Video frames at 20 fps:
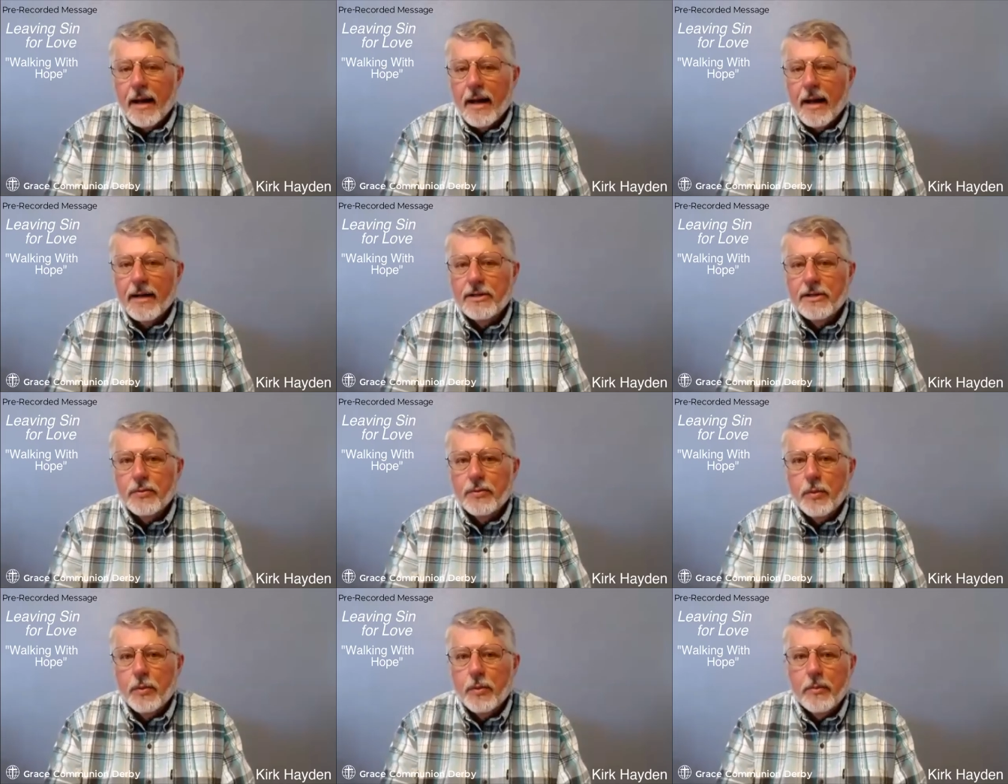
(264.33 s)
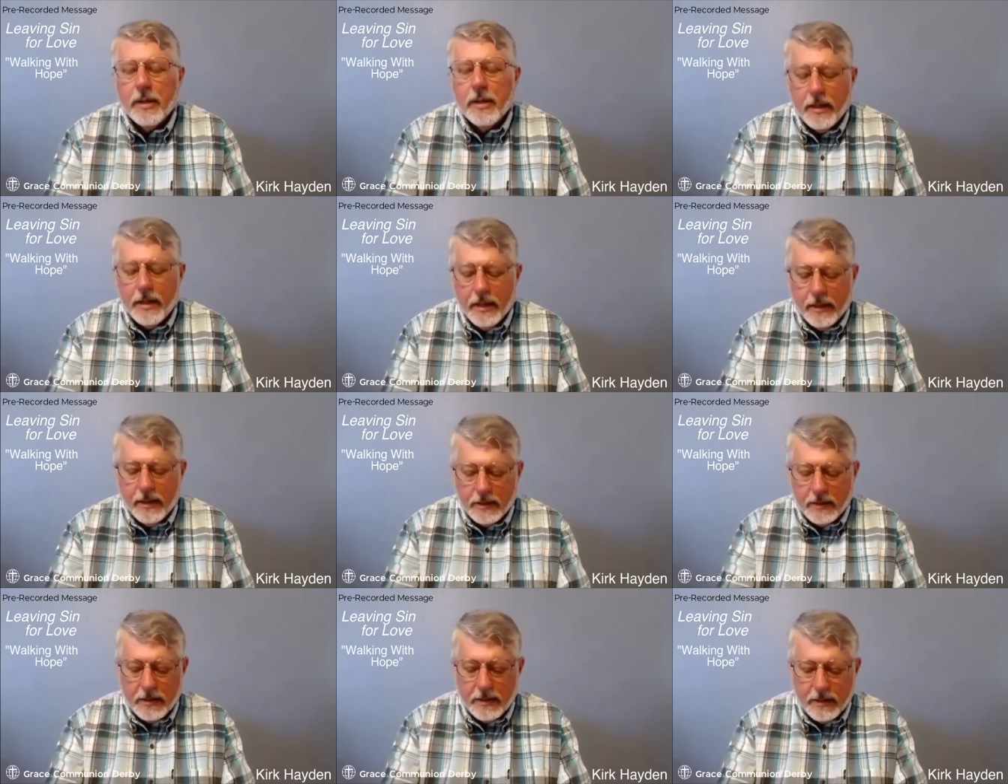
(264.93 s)
As we
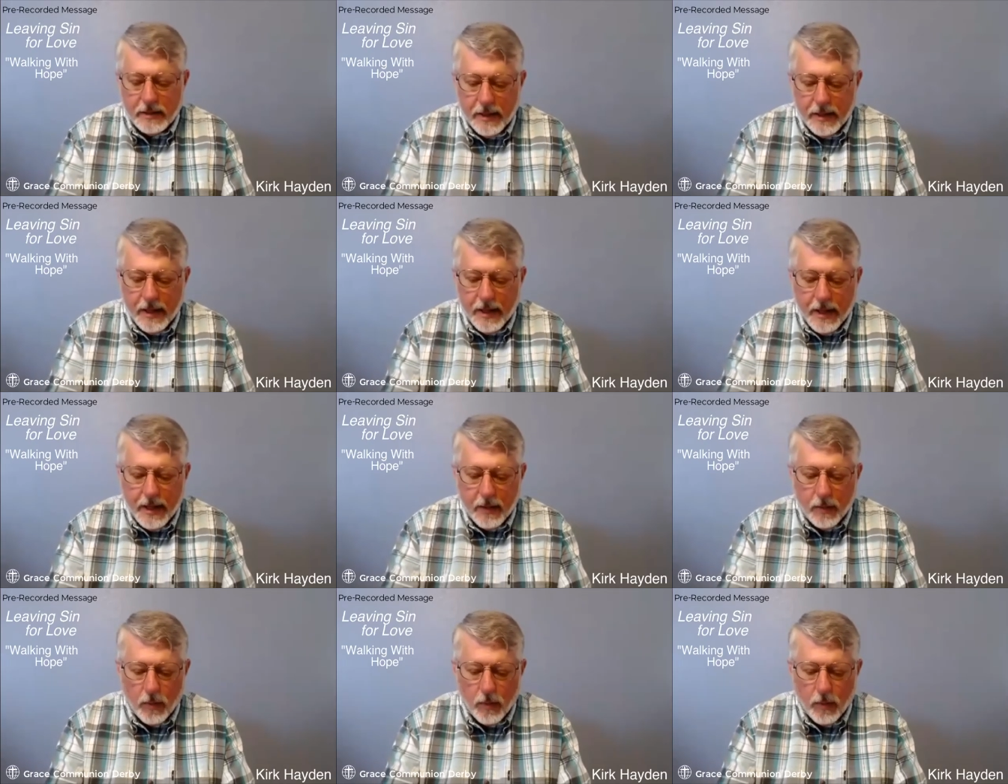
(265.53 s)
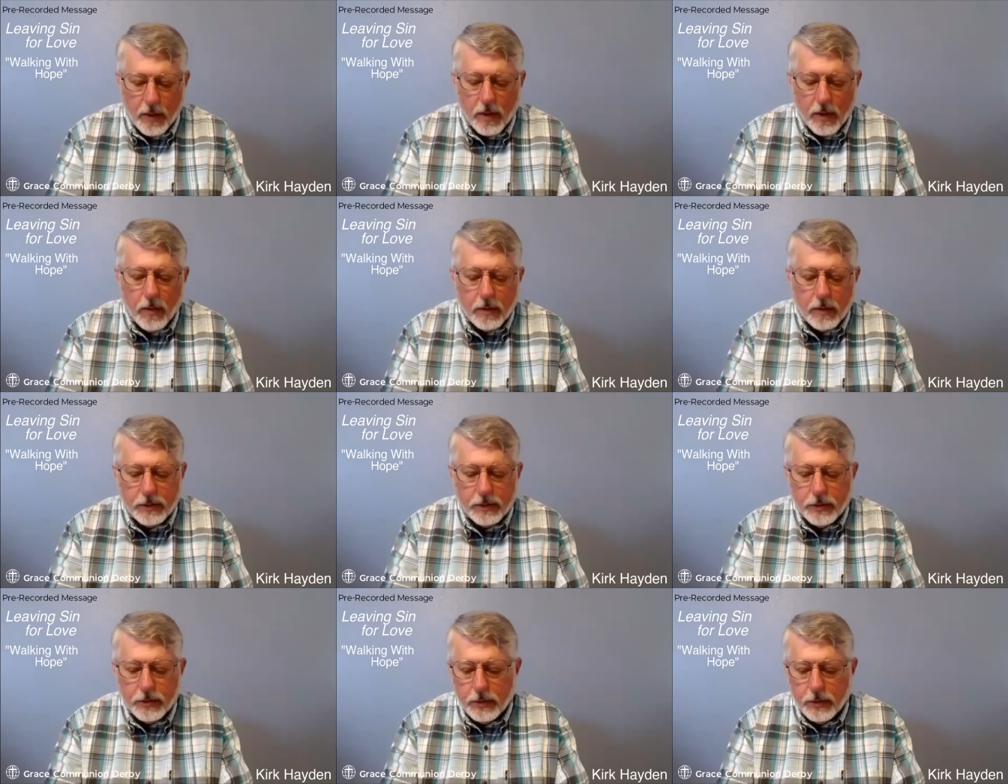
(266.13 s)
begin today, we're going
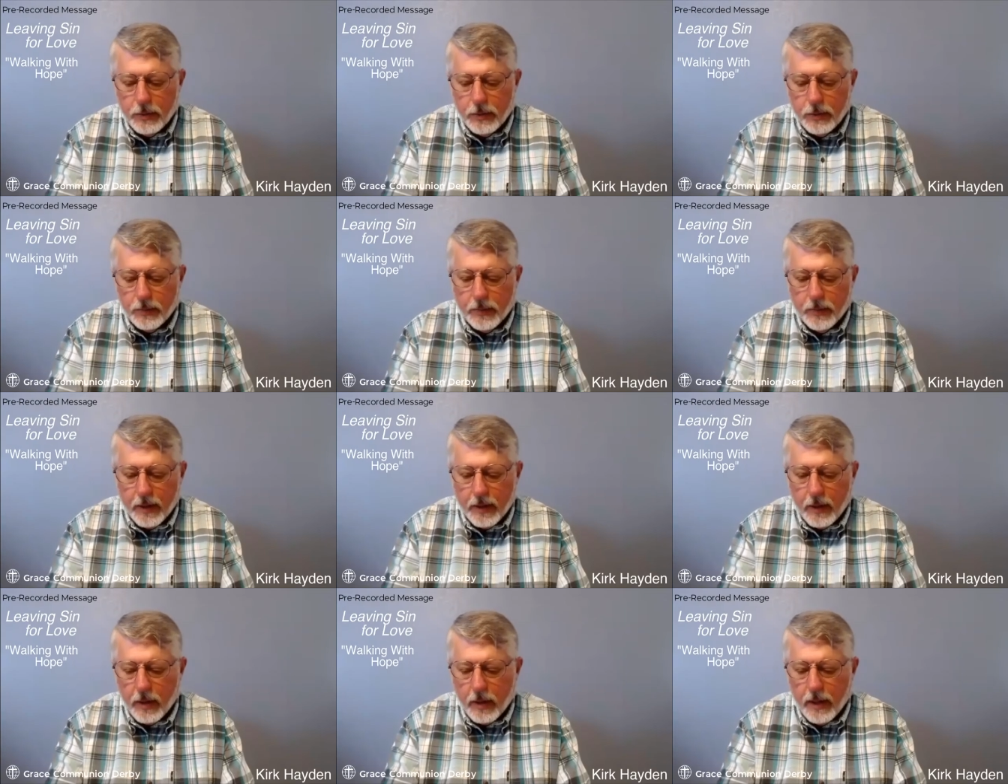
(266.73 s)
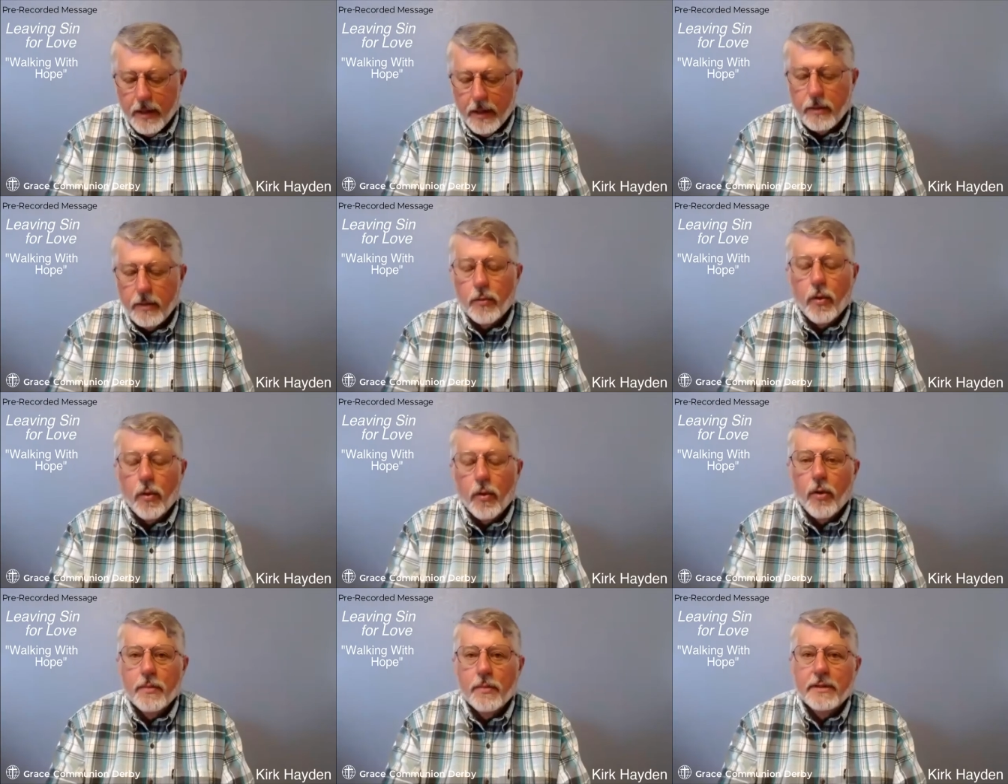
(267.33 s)
to be in
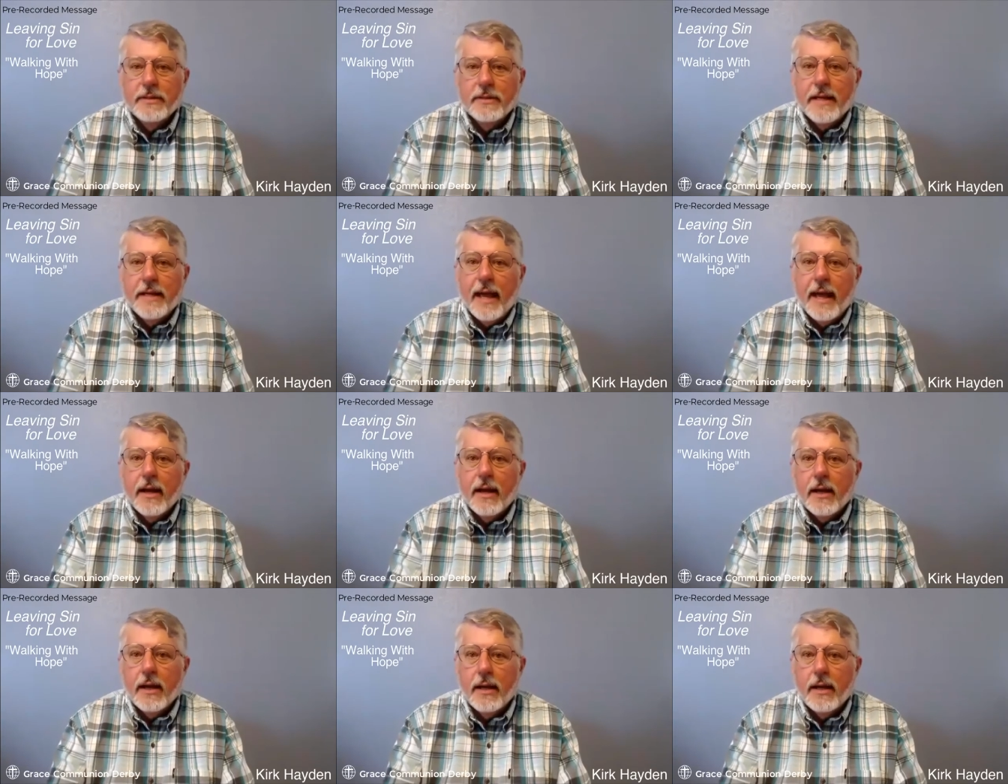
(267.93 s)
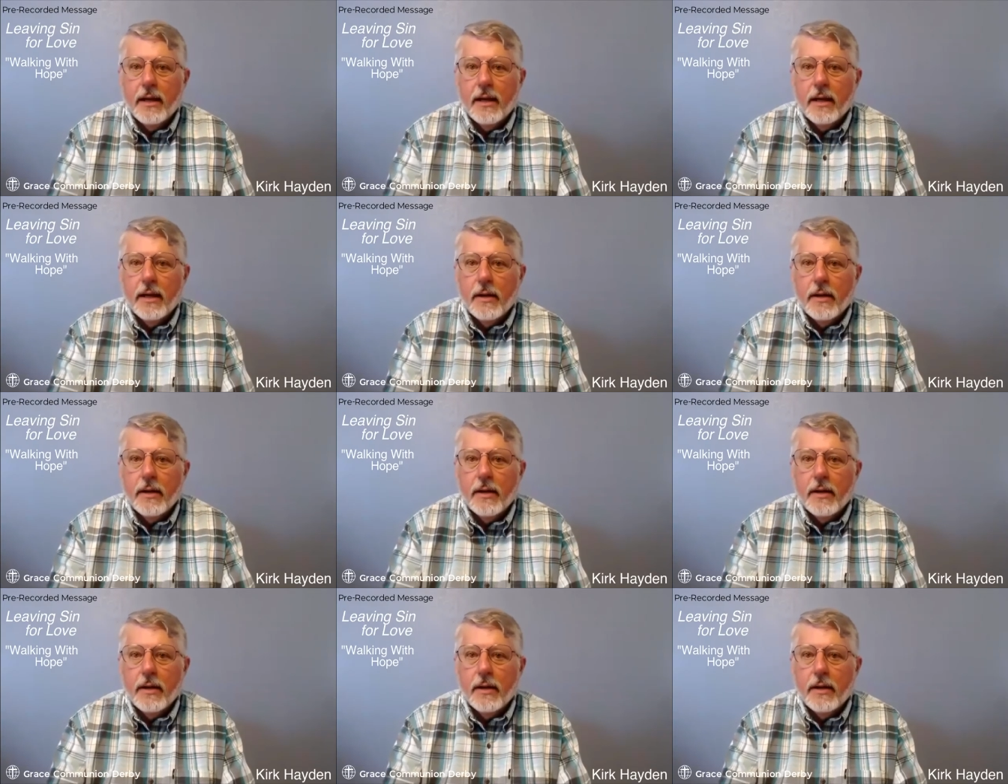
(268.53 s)
Romans eight again,